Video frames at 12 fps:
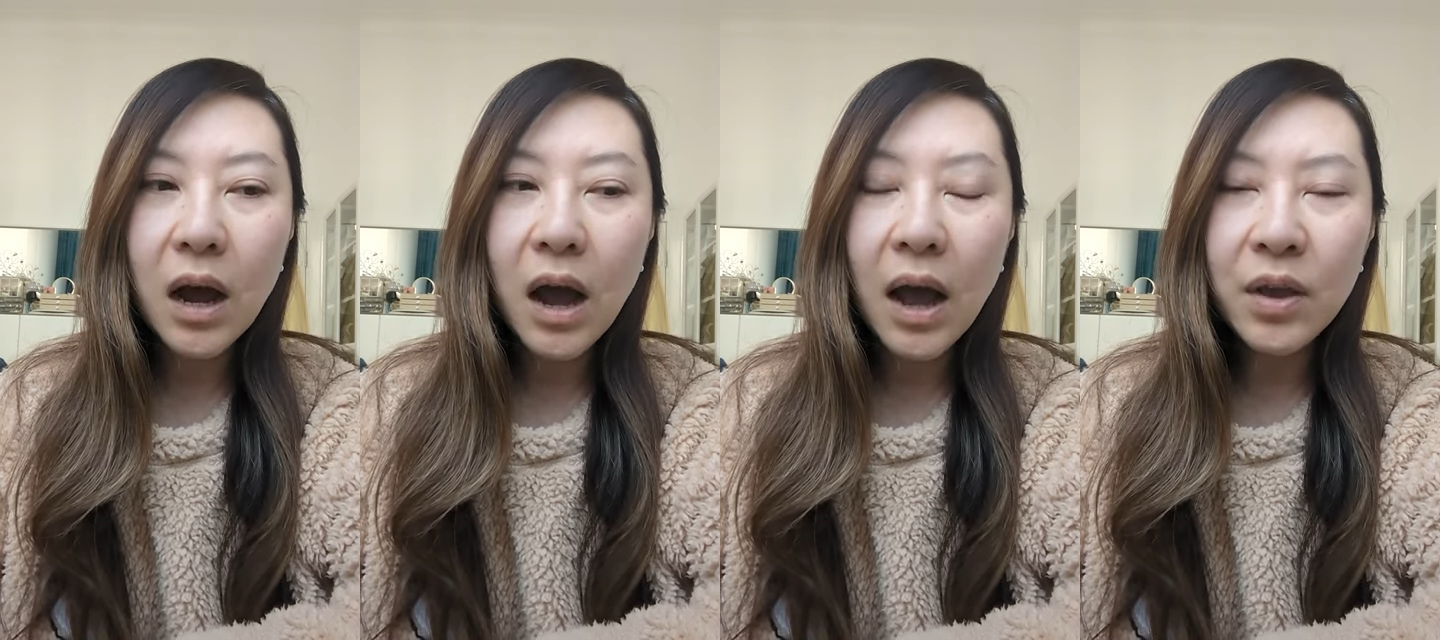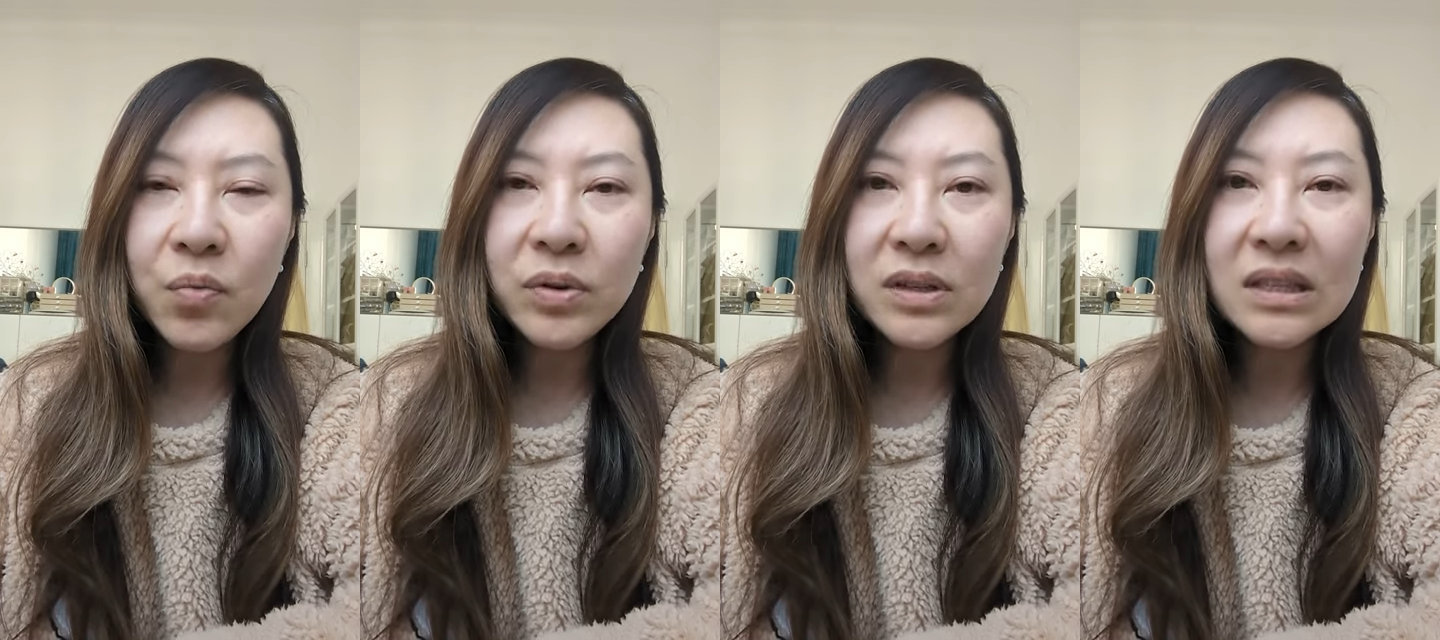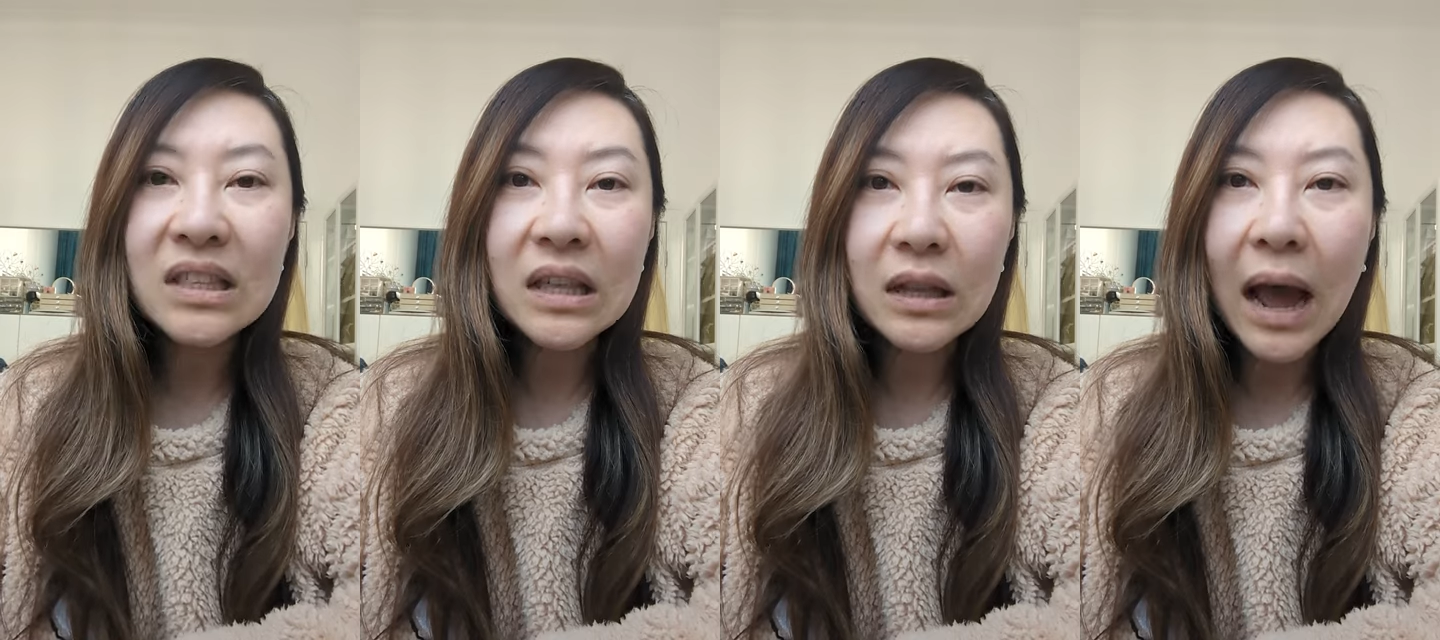i would
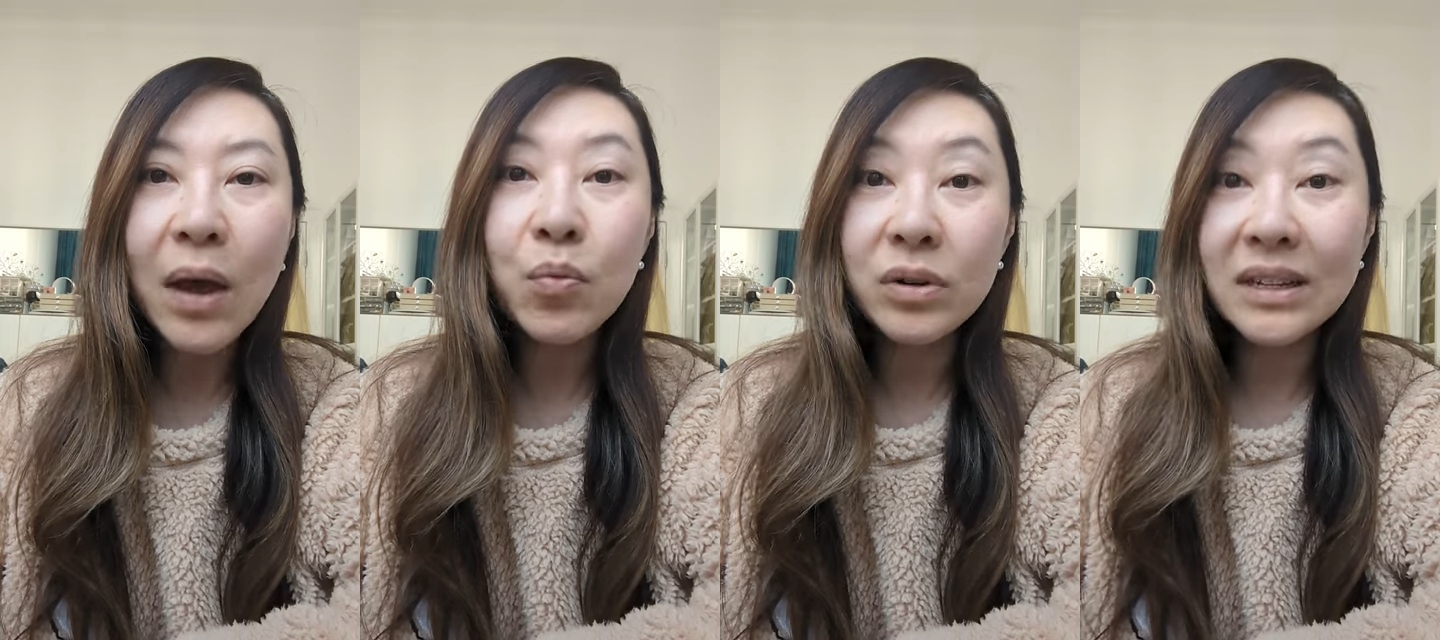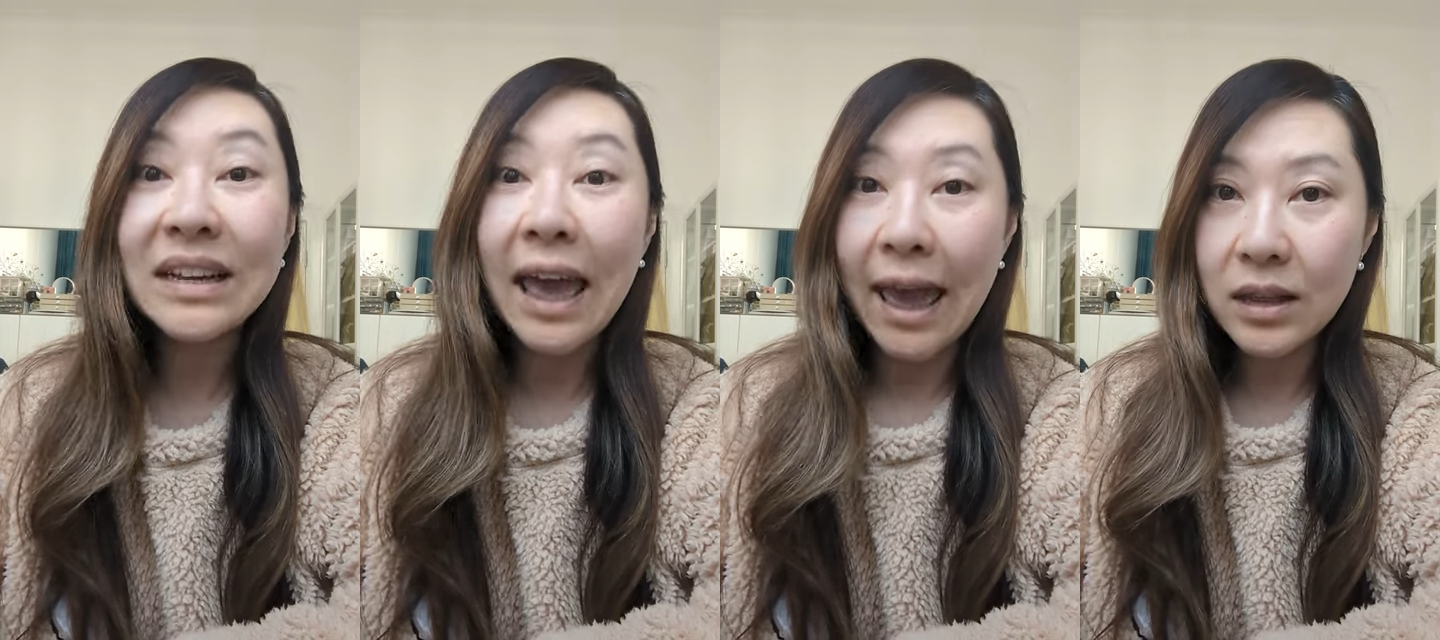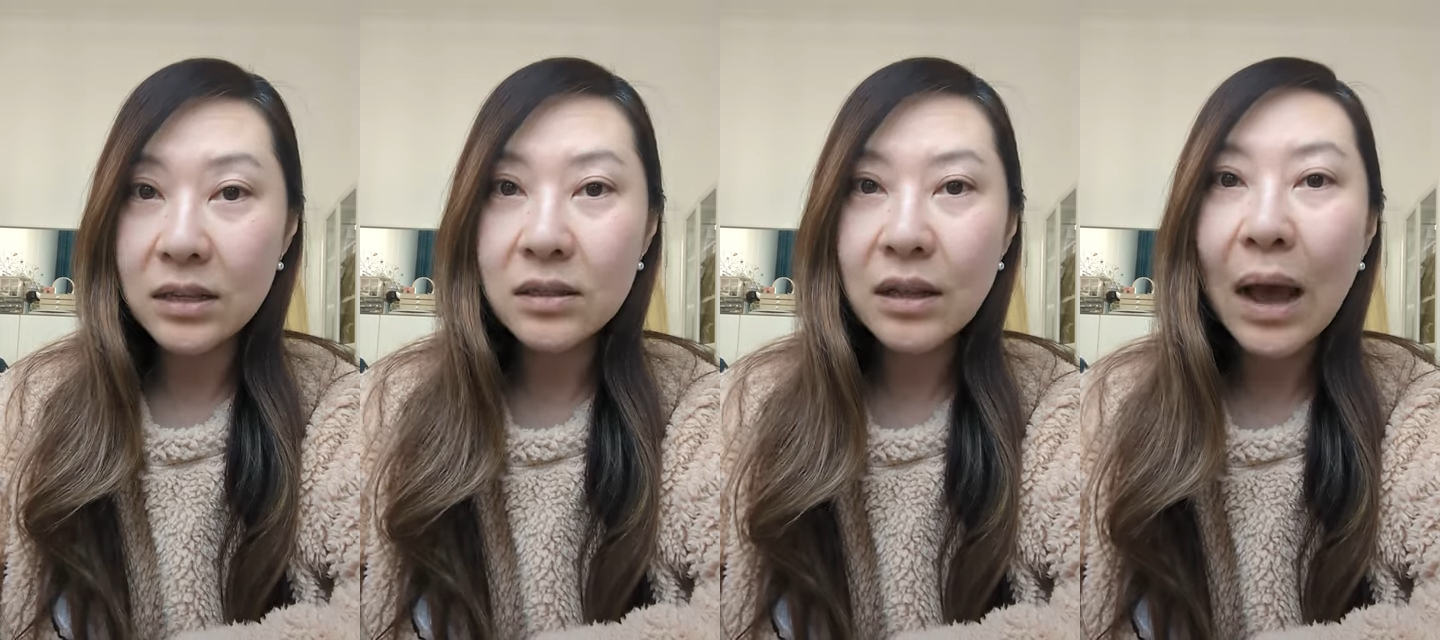i would
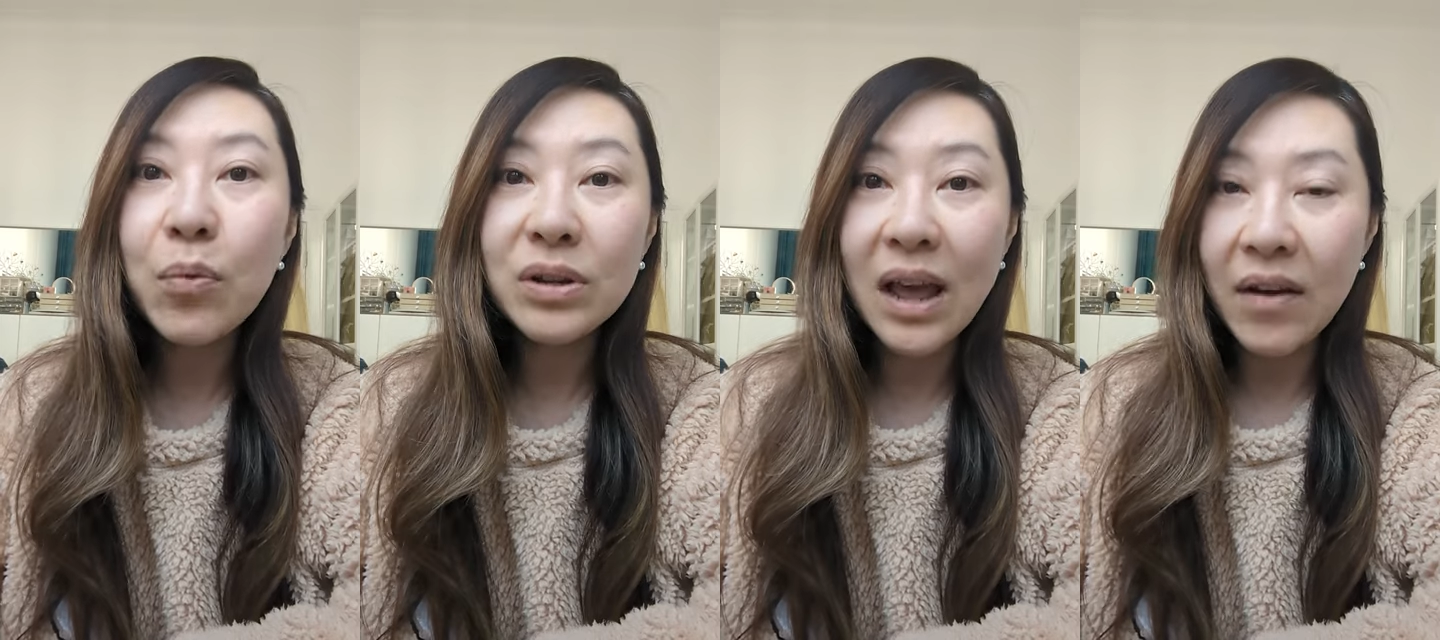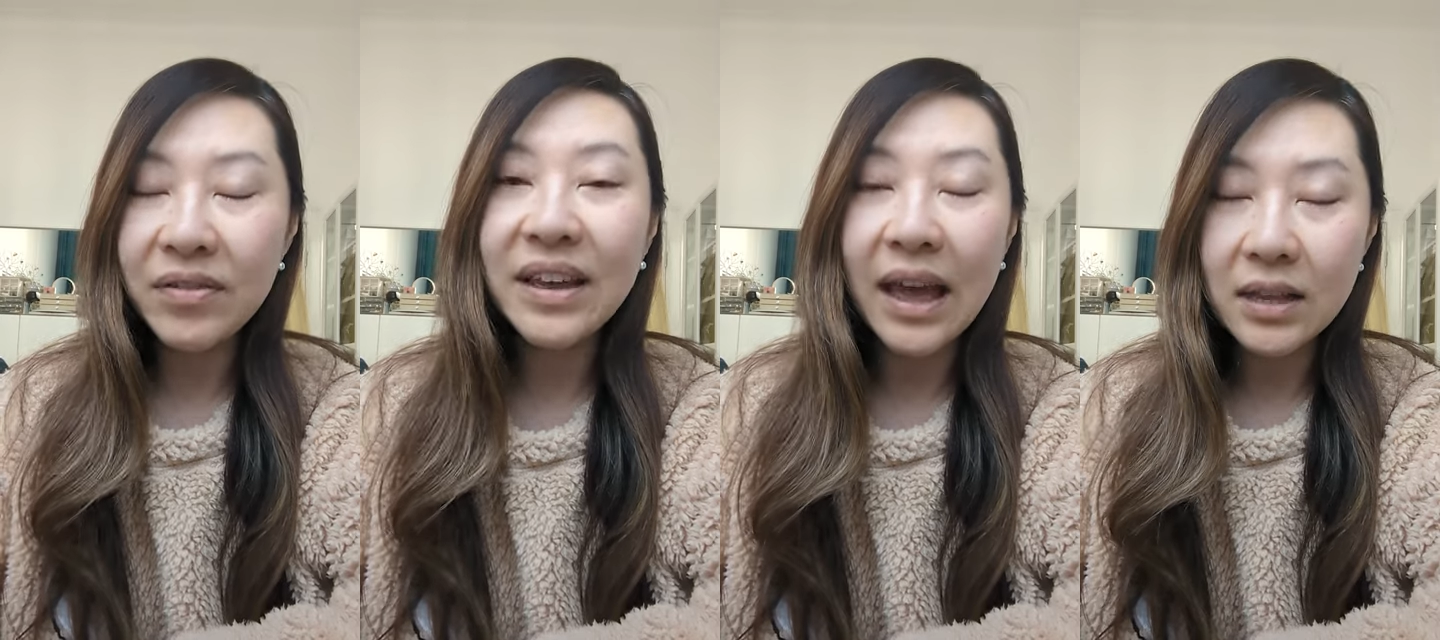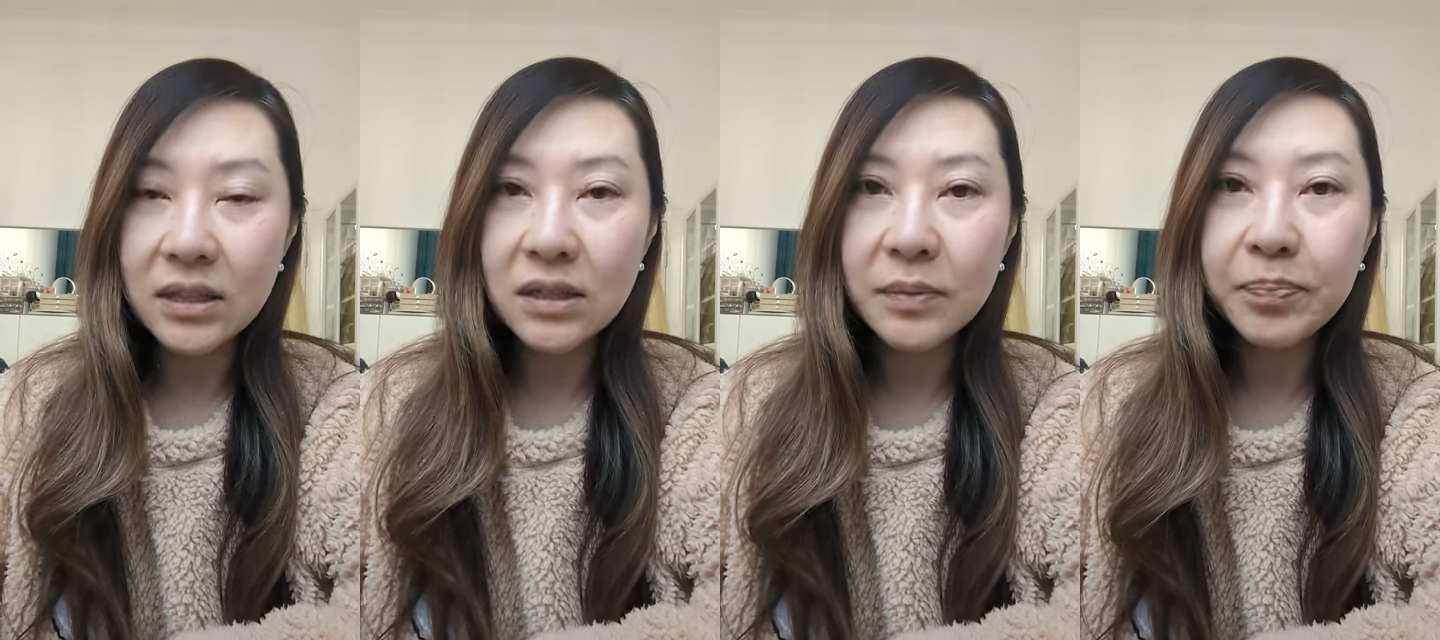guess i would have
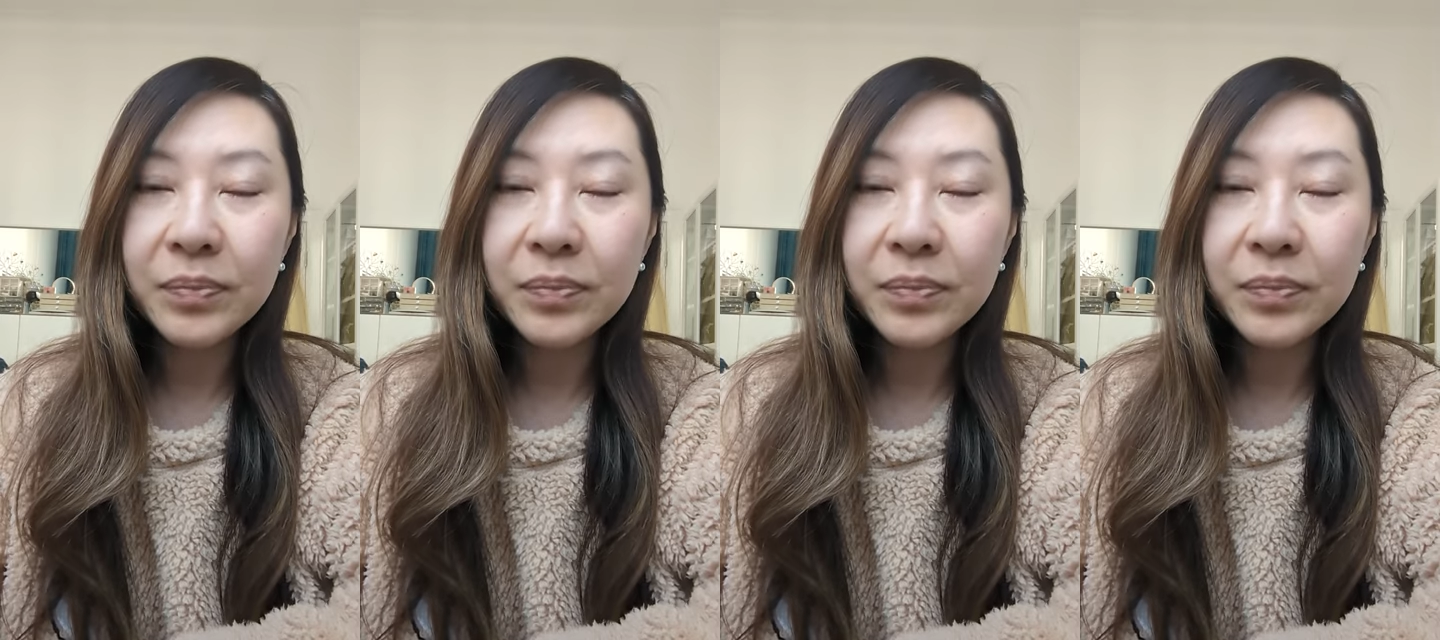guessed